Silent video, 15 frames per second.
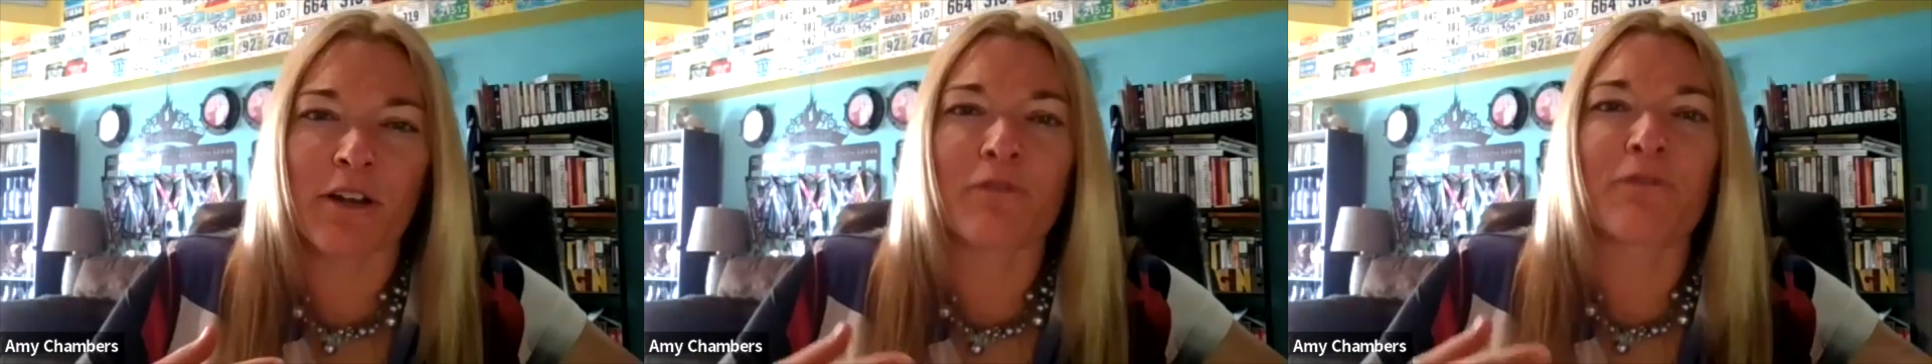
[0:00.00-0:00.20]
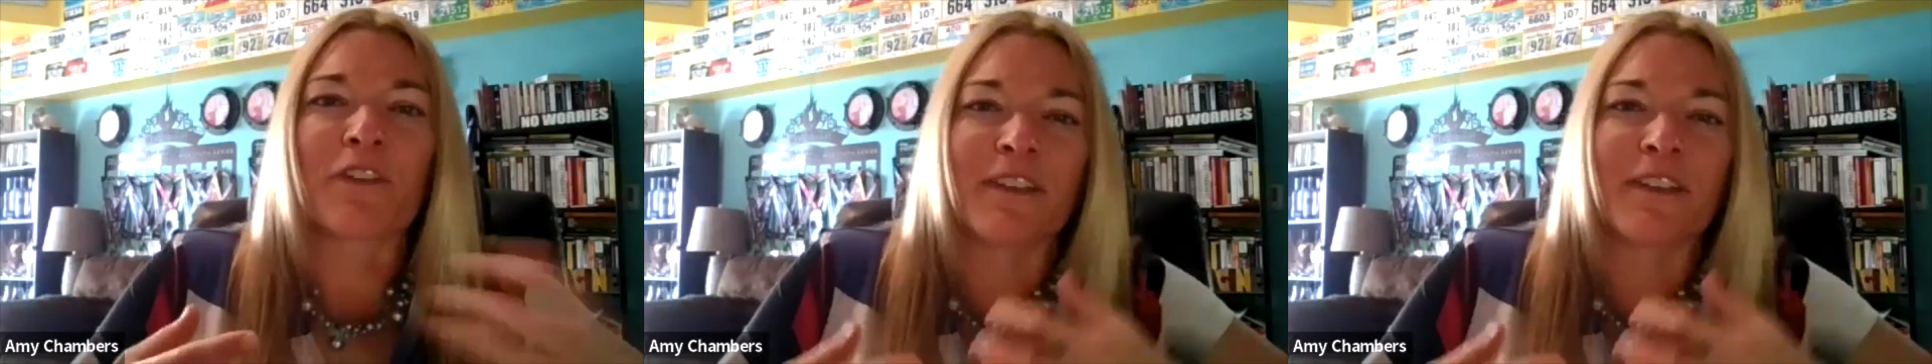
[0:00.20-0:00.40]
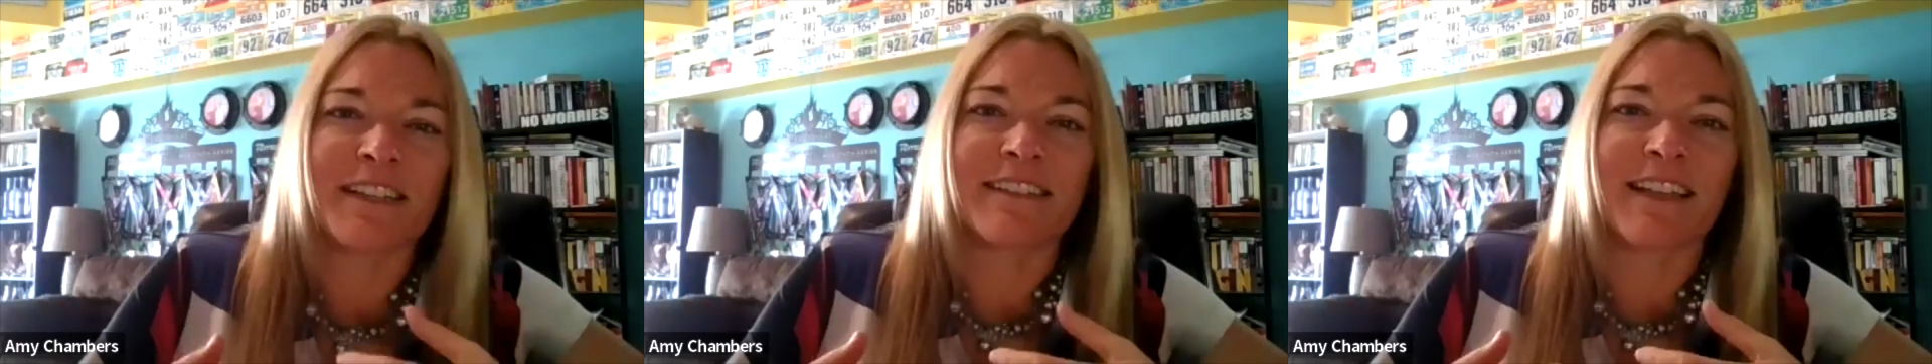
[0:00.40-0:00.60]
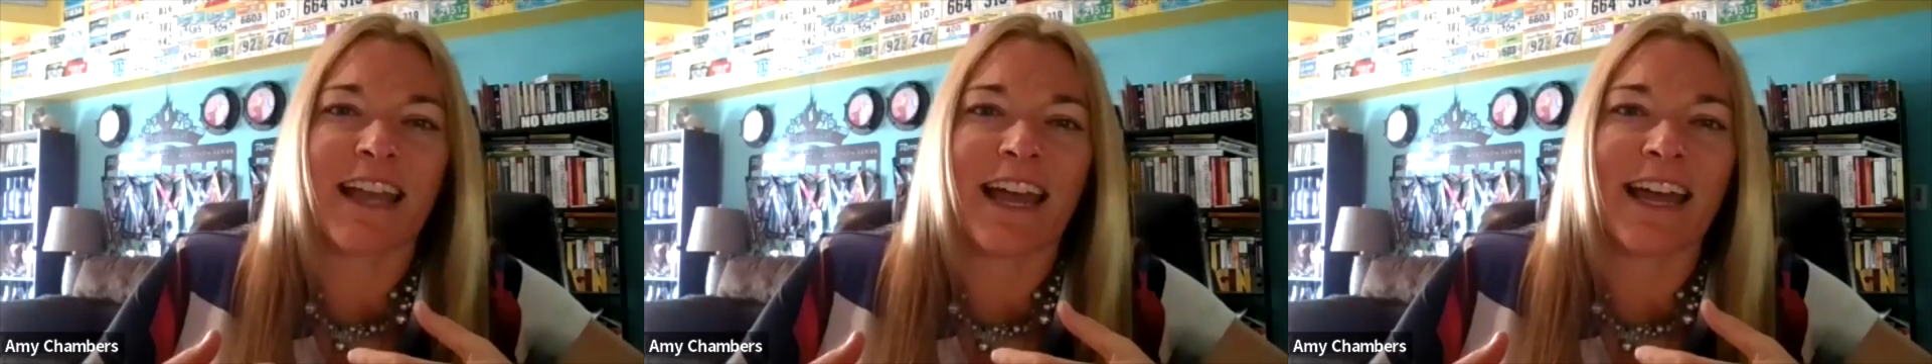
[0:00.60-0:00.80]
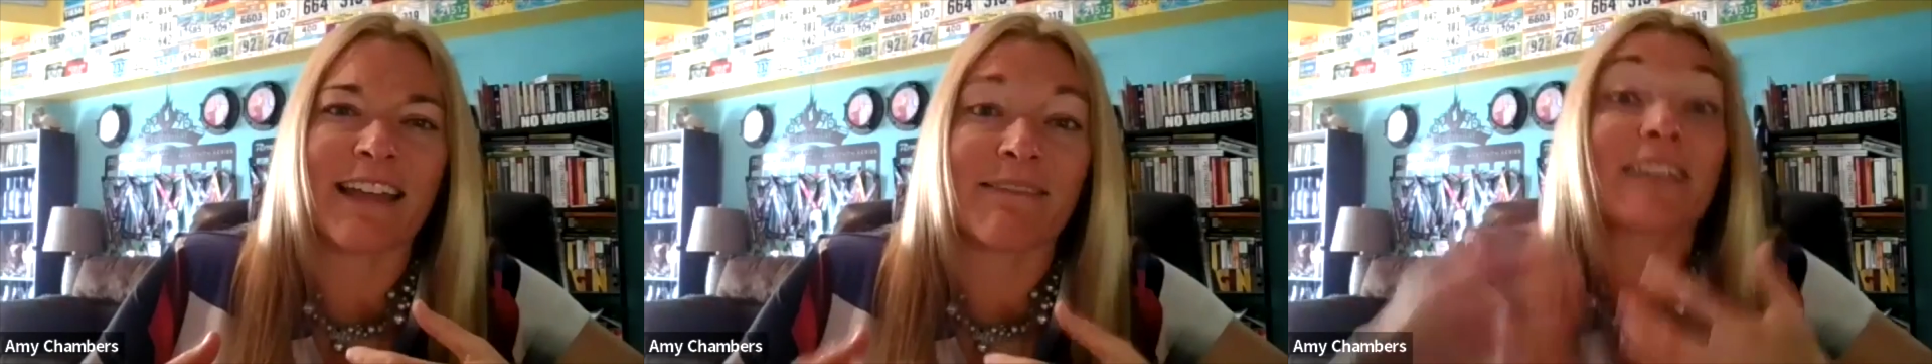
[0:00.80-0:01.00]
or feeling
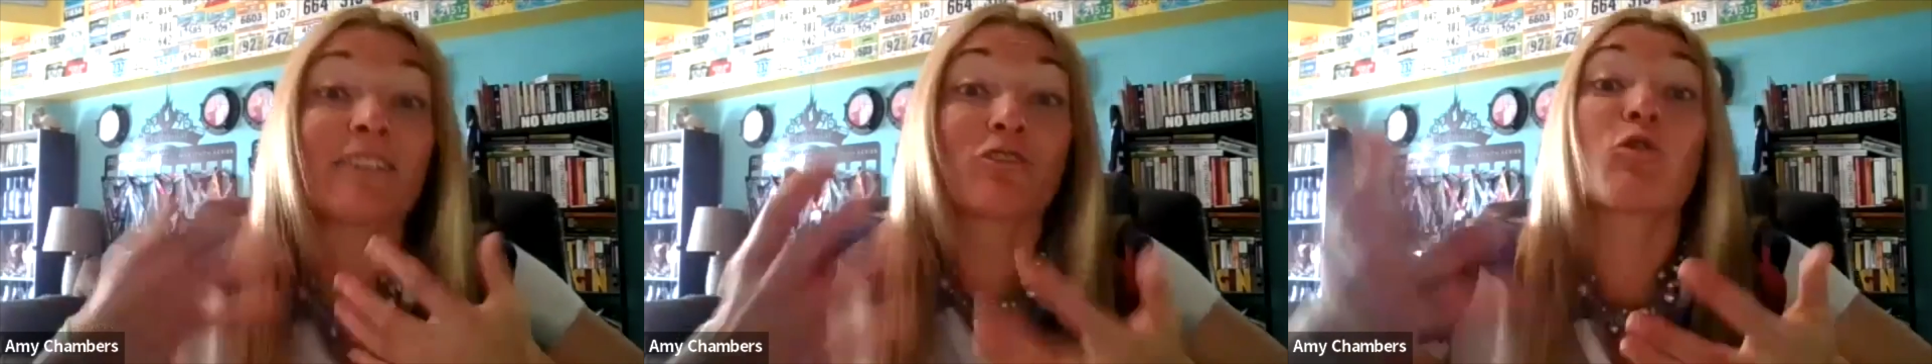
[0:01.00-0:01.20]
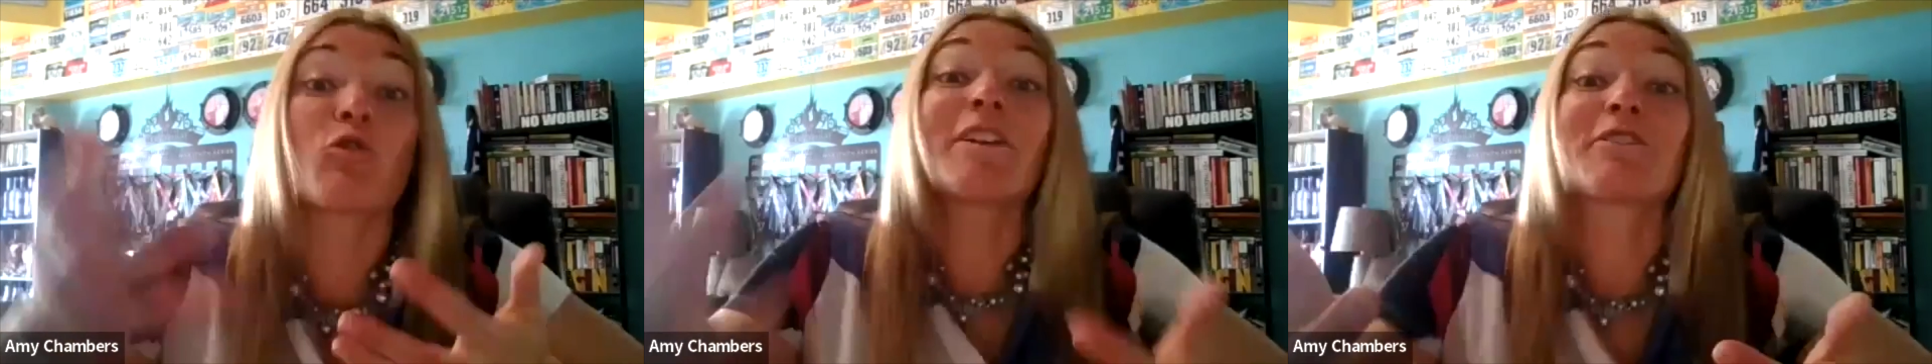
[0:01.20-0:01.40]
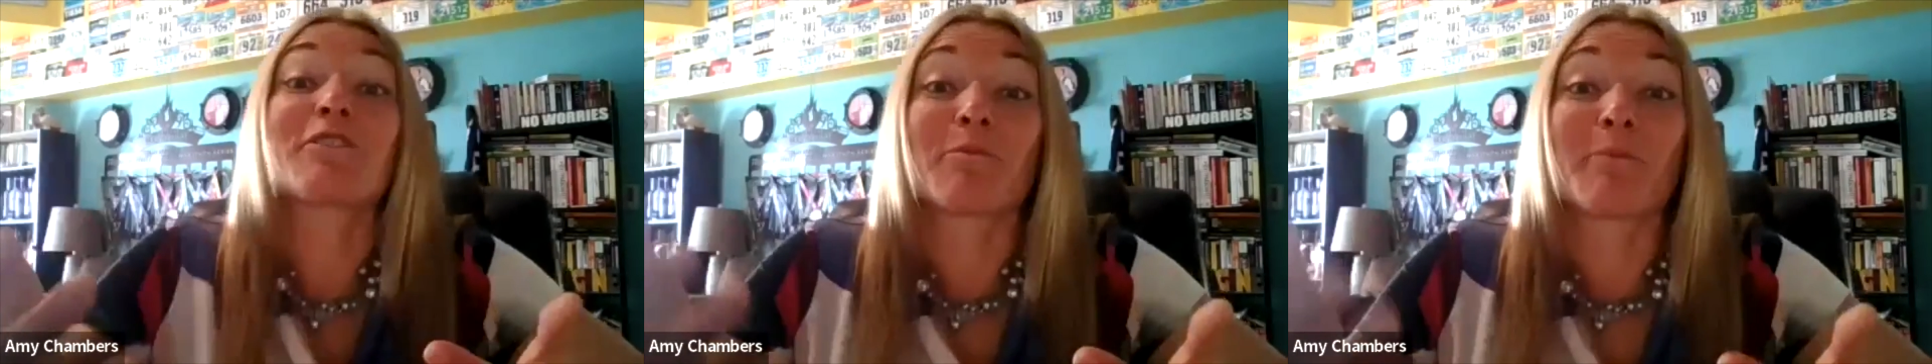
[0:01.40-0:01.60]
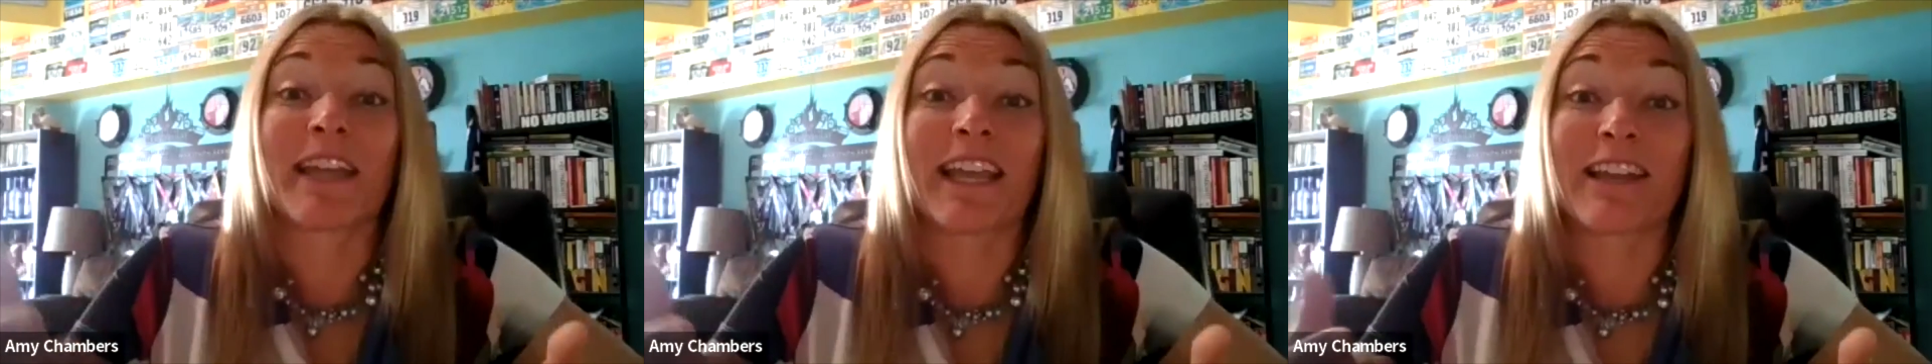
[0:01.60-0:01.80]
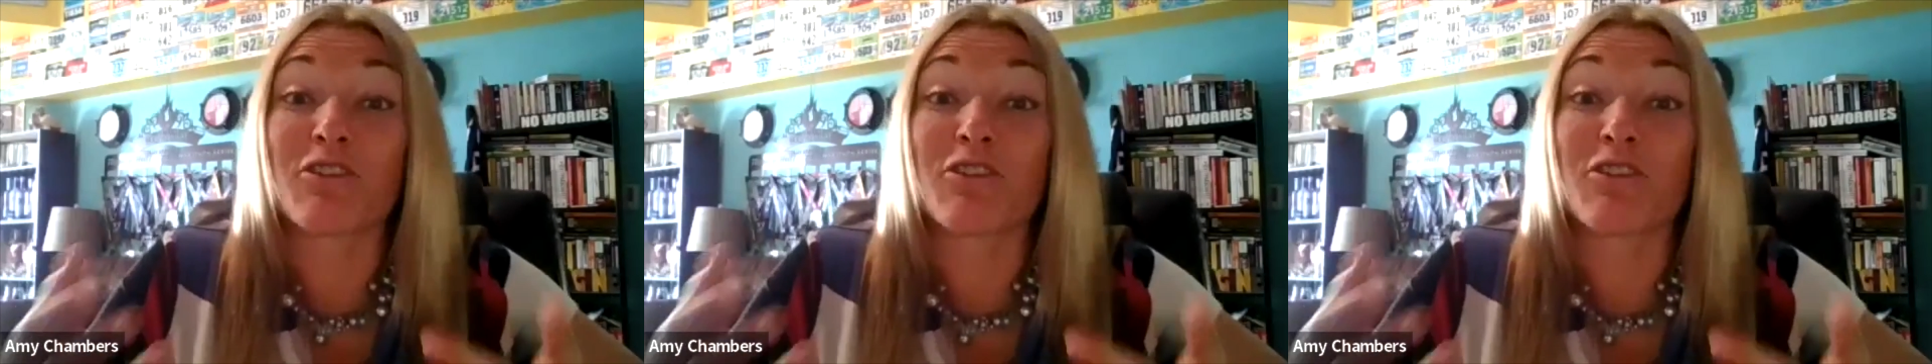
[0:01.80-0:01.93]
sad, that's a choice you're making.